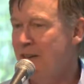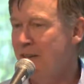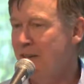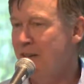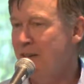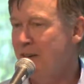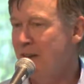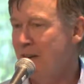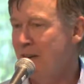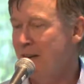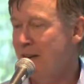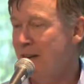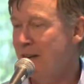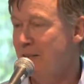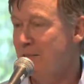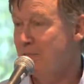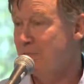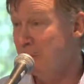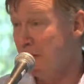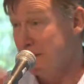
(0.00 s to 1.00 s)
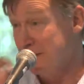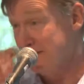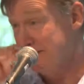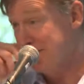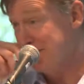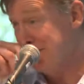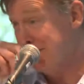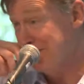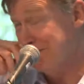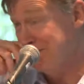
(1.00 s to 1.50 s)
Right. Uh, but
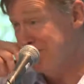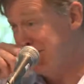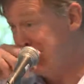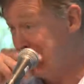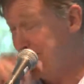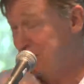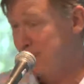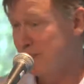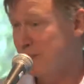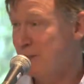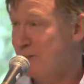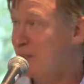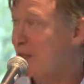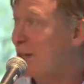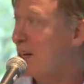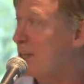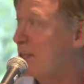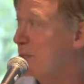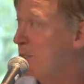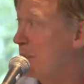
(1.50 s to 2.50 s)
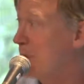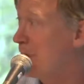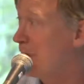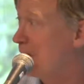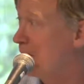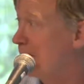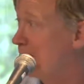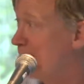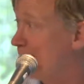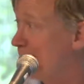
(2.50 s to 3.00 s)
there's a lot to be done. Do